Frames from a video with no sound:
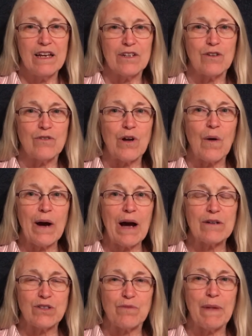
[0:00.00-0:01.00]
You know
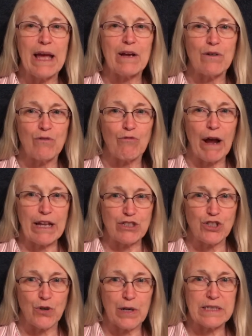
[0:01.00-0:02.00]
how to make right
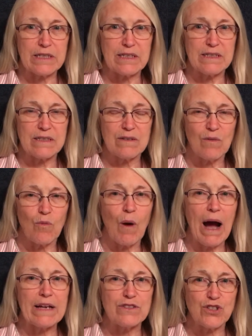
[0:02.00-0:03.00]
choices,
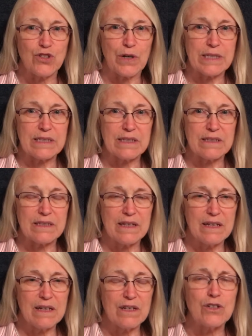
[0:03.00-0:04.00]
wise choices,
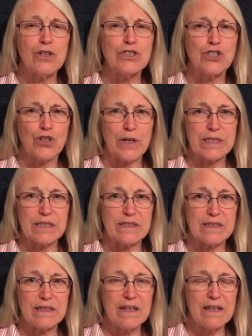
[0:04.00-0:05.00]
good
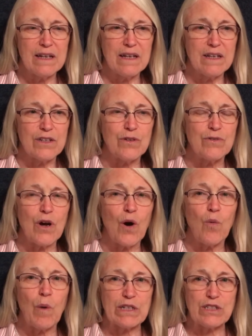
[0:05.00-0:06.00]
choices. You know
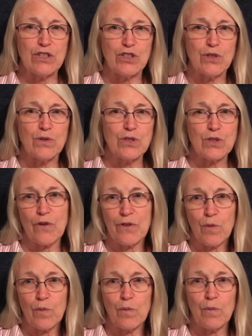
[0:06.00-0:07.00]
what to do so
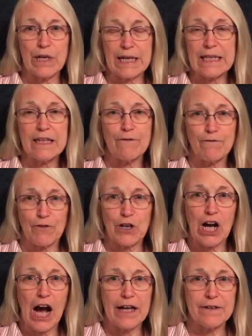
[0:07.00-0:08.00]
that we can live for
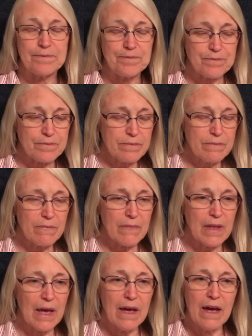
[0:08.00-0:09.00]
God.
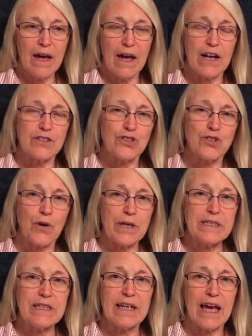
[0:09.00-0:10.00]
Our story
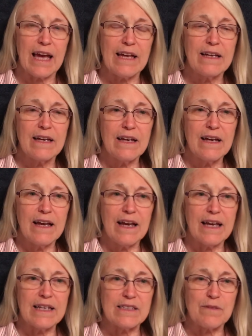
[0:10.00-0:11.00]
today
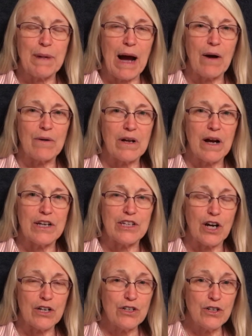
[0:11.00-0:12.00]
is about a
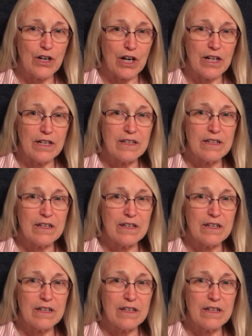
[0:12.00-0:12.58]
young girl